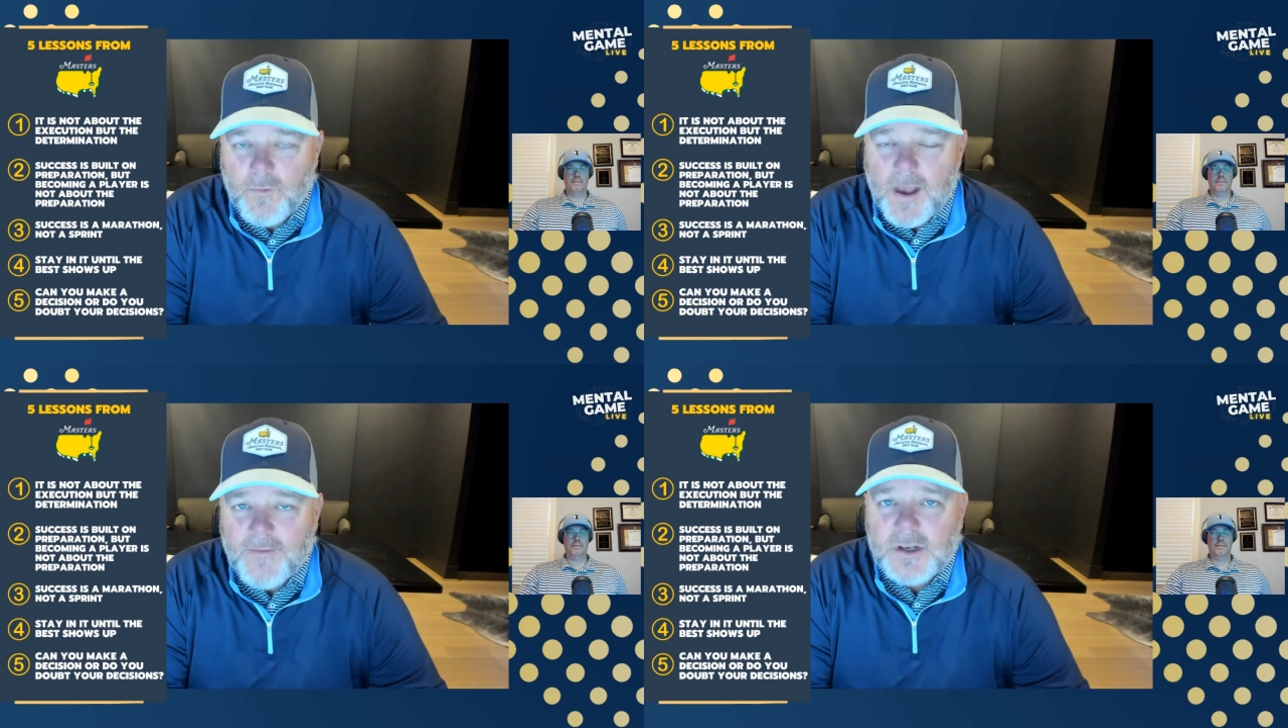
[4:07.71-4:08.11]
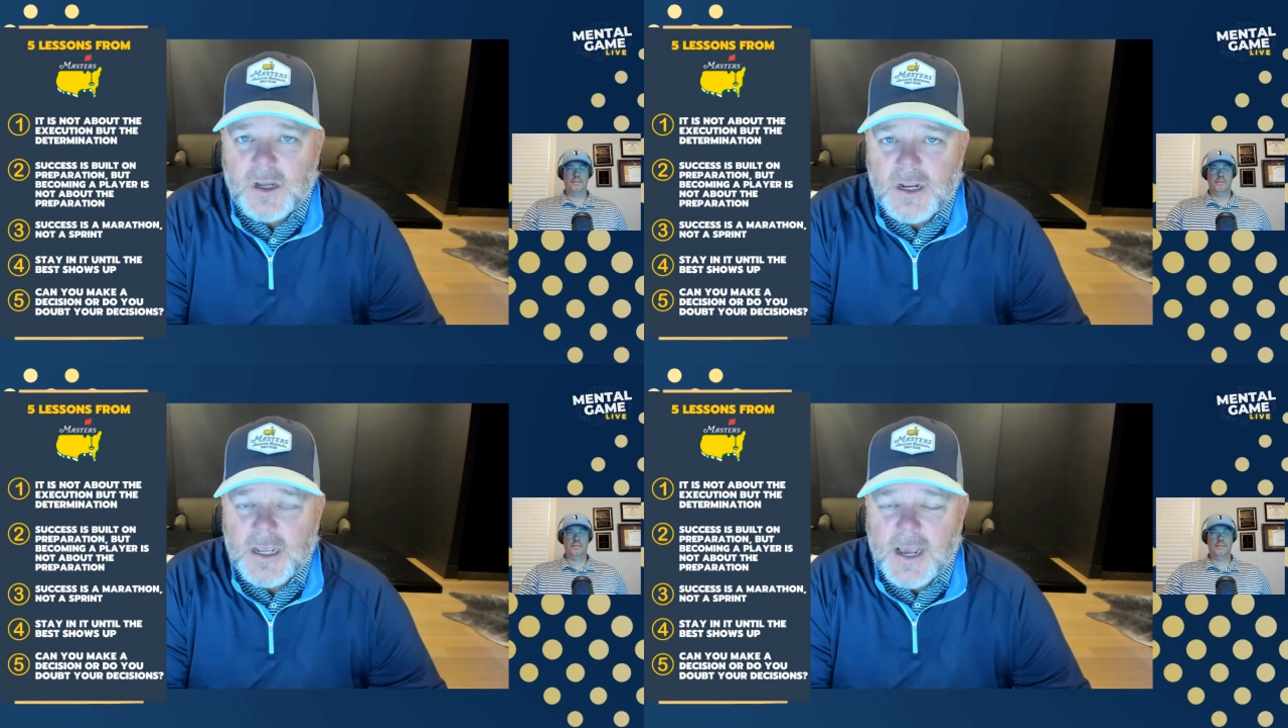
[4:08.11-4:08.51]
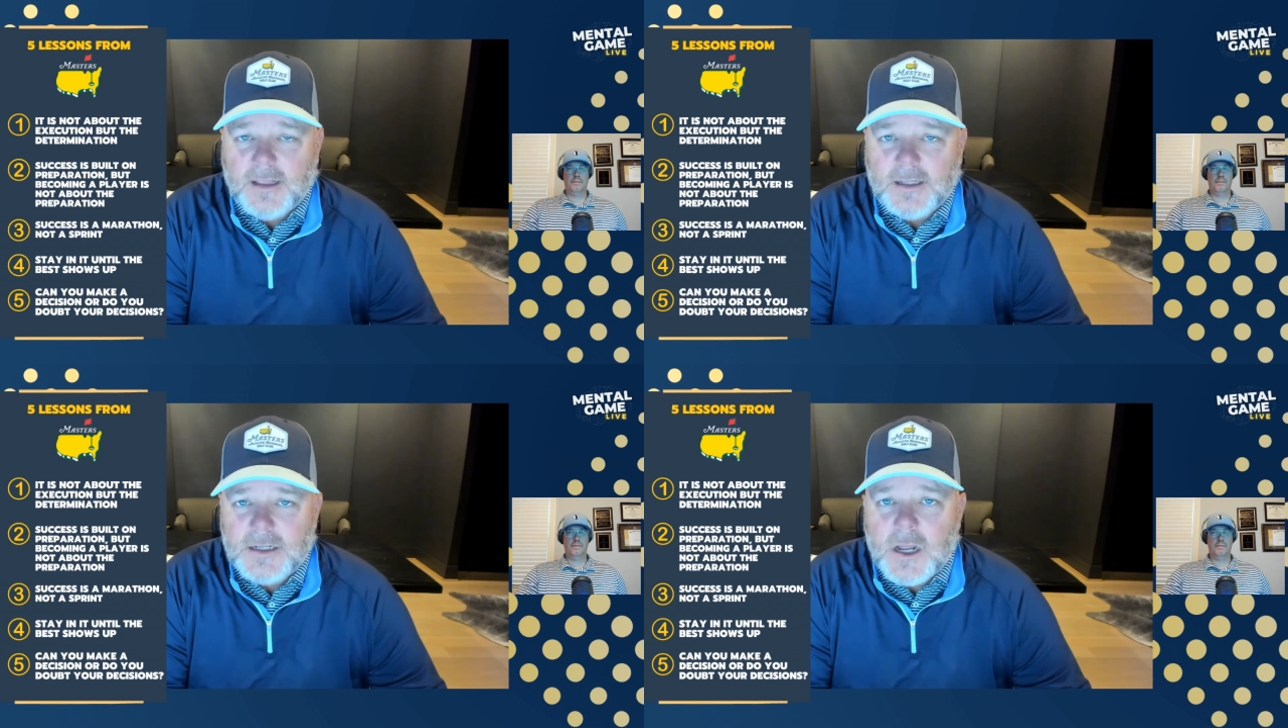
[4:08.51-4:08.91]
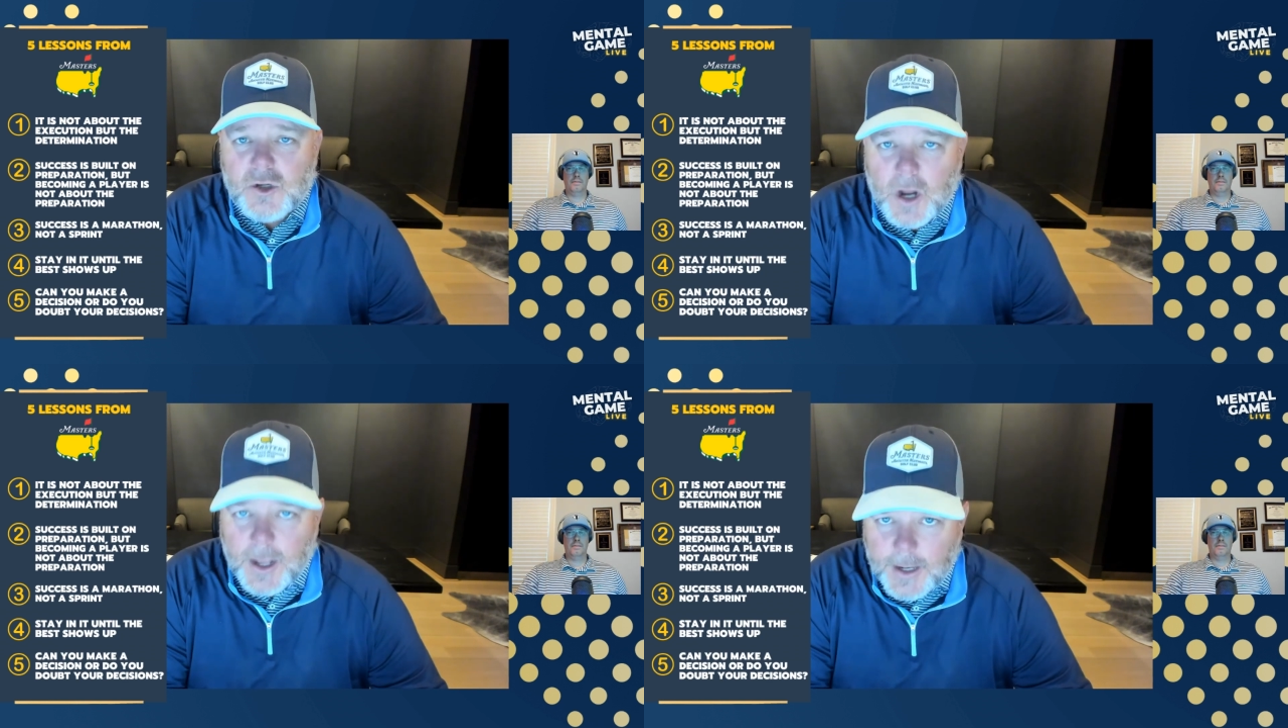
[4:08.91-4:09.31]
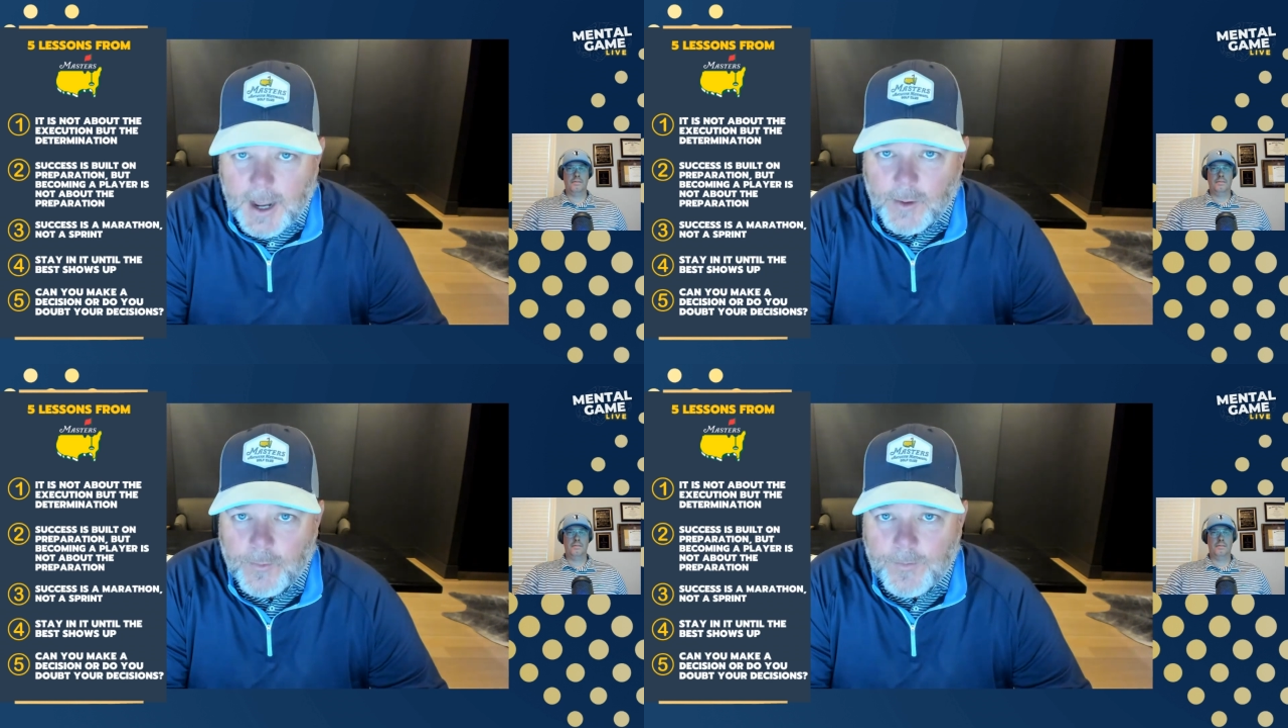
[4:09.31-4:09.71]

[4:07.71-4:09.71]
If we haven't done it yet, let's not try it now.